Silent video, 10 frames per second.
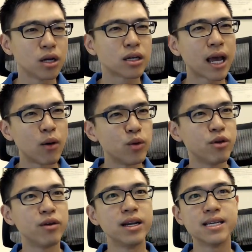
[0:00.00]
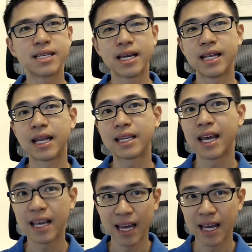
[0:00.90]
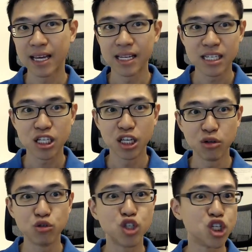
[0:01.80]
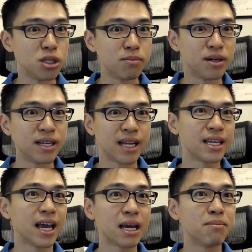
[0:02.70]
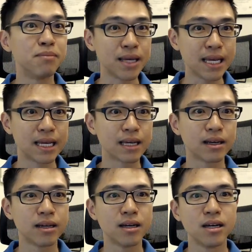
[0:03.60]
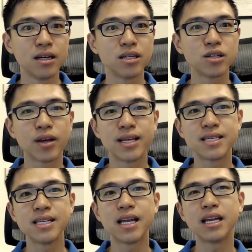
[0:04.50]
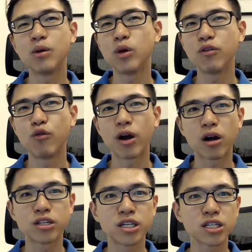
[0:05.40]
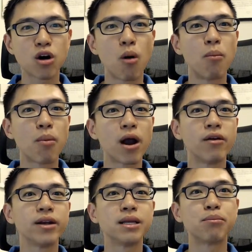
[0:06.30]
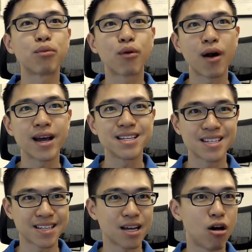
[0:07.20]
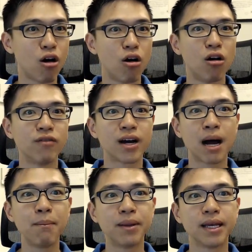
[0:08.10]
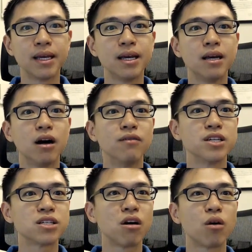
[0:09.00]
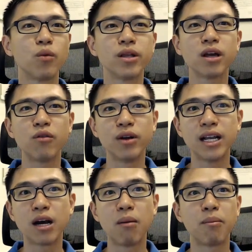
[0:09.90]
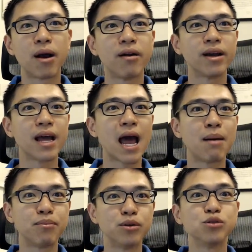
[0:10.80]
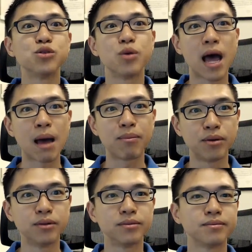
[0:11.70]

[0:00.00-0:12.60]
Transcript: can we really say that cake A is still cheaper than cake B? So you can see that if we're just comparing the price of a company, of a stock, we're not really comparing apple to apple.